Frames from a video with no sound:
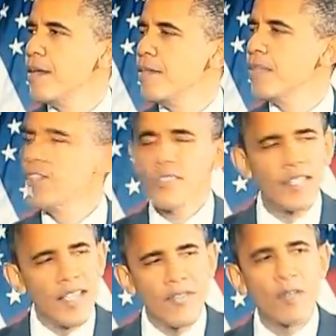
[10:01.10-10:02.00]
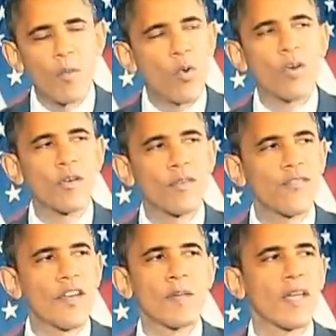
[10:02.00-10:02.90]
But there's an even more
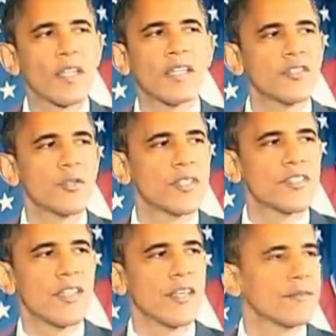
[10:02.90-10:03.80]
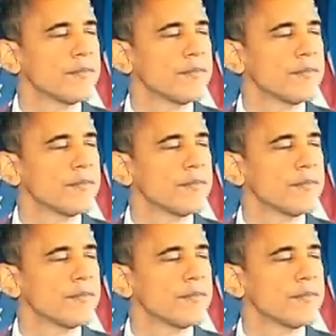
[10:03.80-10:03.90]
fundamental issue at stake.